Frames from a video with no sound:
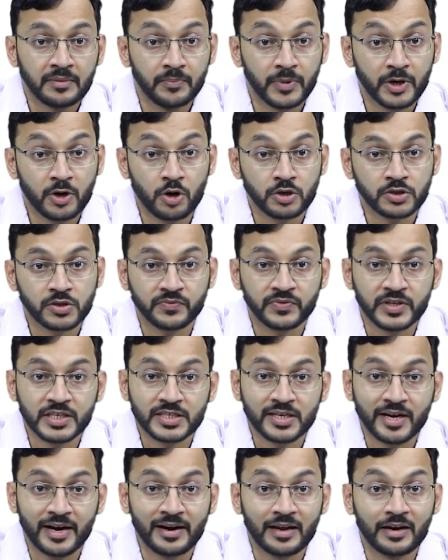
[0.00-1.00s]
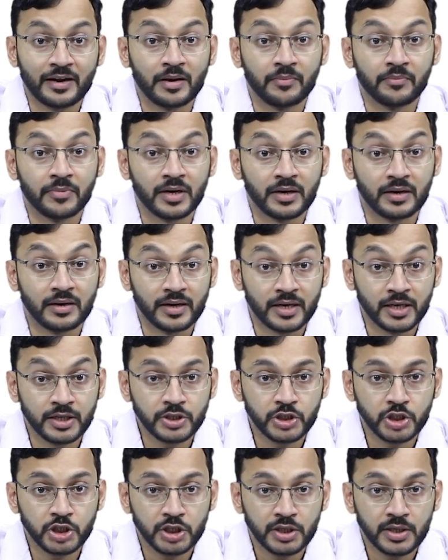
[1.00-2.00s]
Because of this Trendelenburg
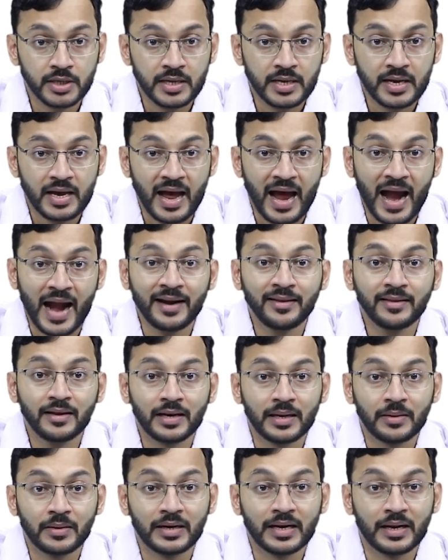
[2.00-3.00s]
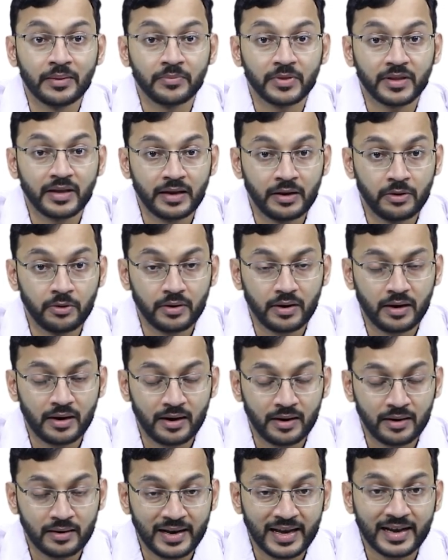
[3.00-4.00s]
lurch and the leg
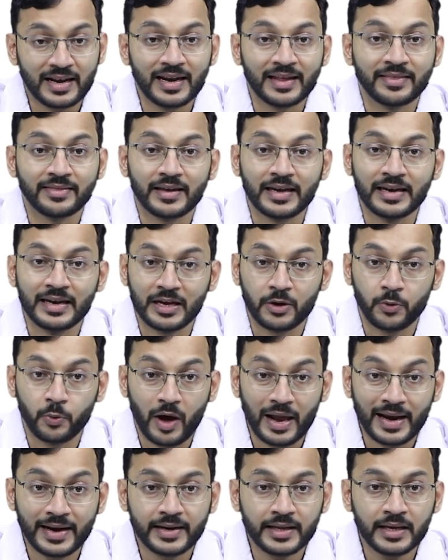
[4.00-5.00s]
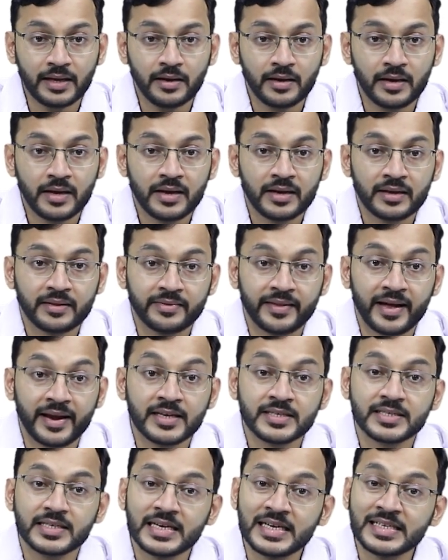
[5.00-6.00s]
length inequality,
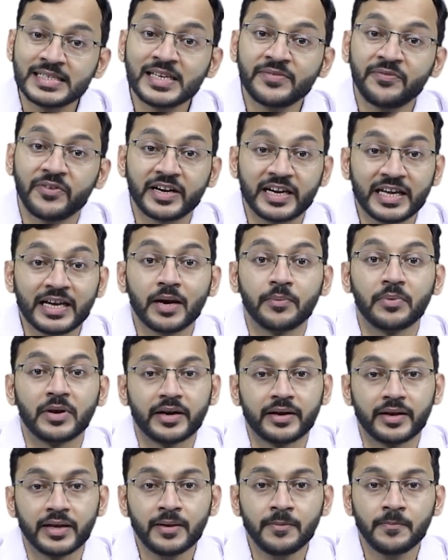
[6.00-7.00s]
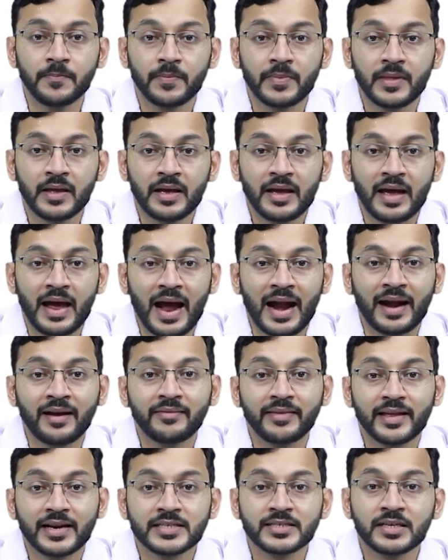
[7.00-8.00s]
there is easy fatigability
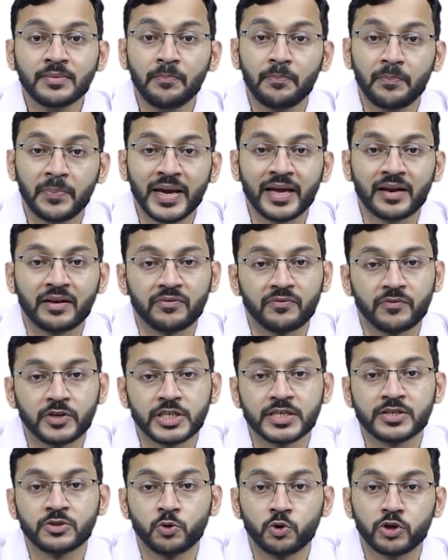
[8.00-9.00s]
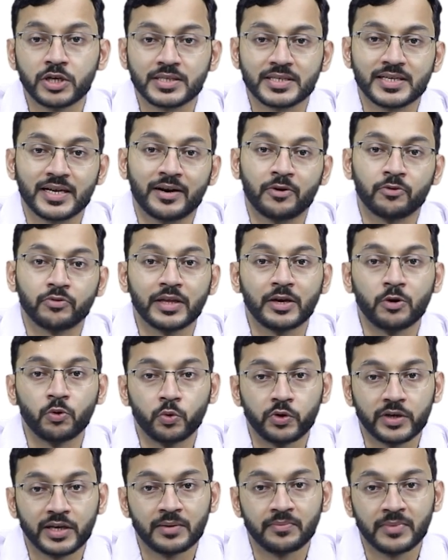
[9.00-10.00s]
and there is a pain which is noticed around the
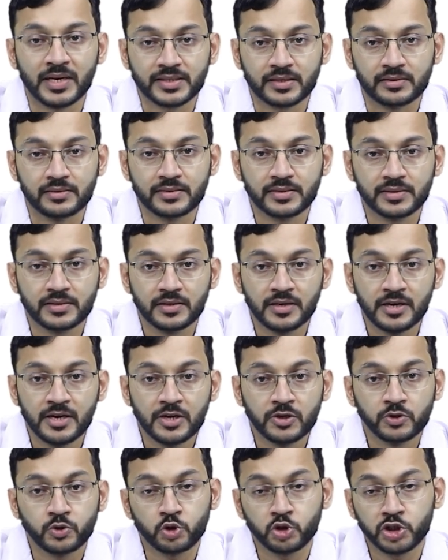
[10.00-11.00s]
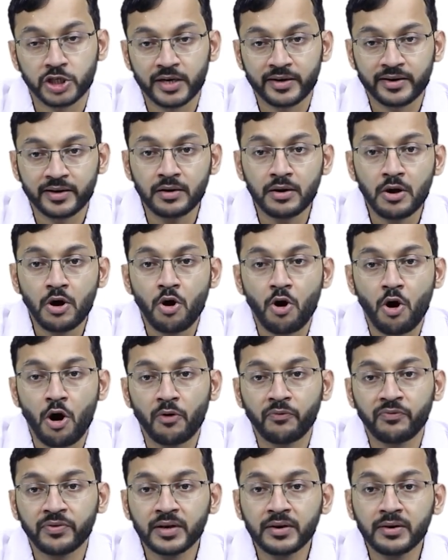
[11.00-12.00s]
gluteal muscles. So children
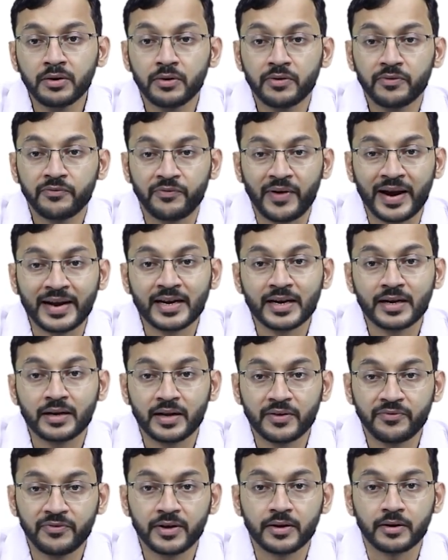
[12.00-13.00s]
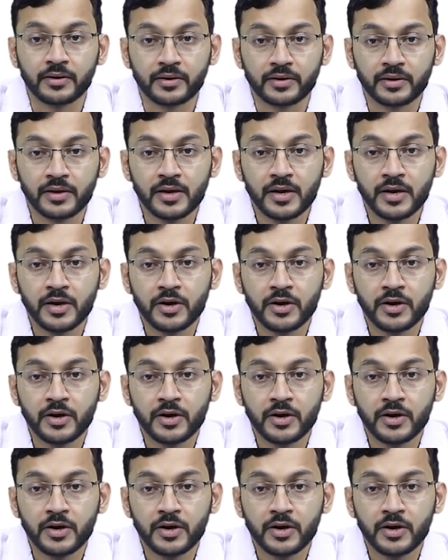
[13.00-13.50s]
often find it difficult